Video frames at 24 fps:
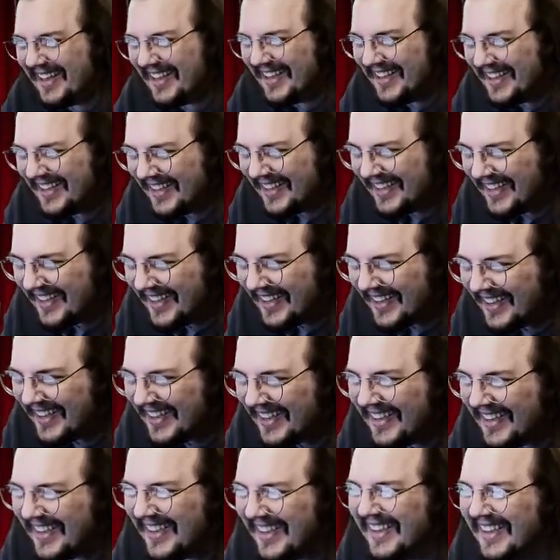
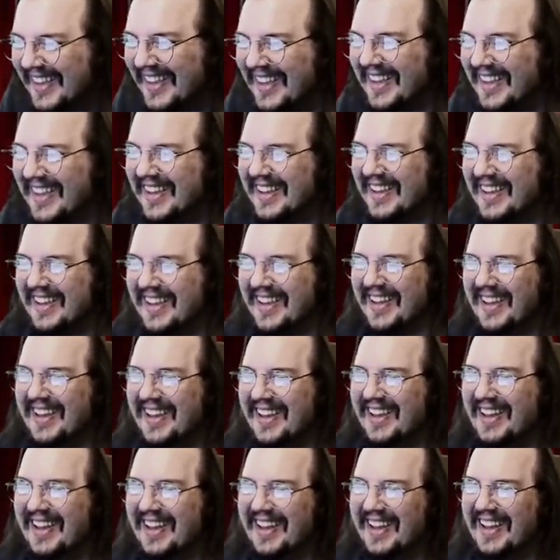
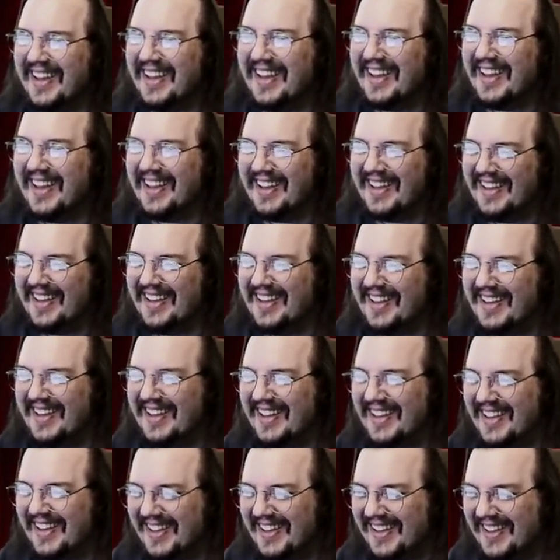
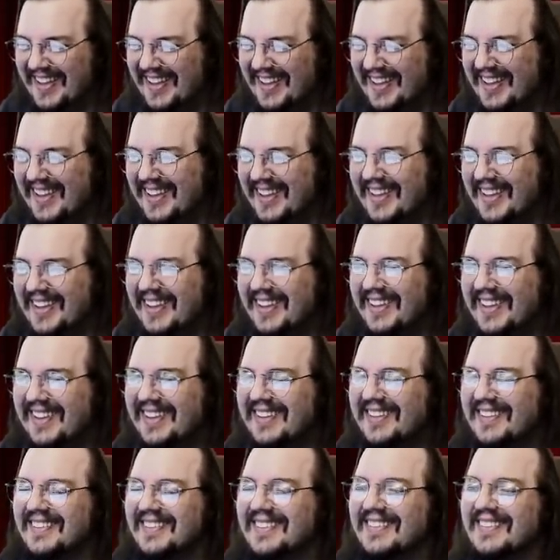
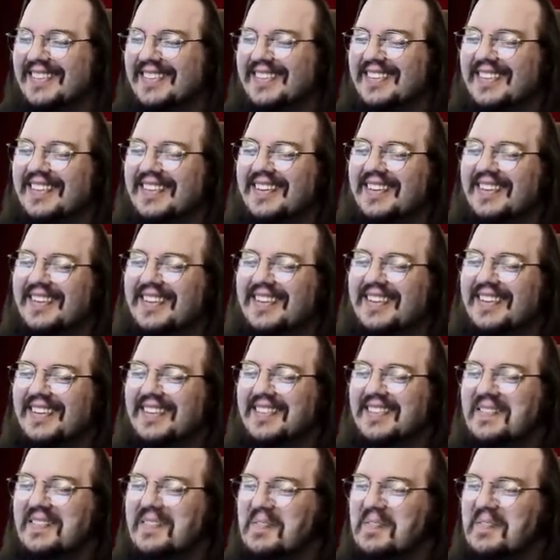(silent)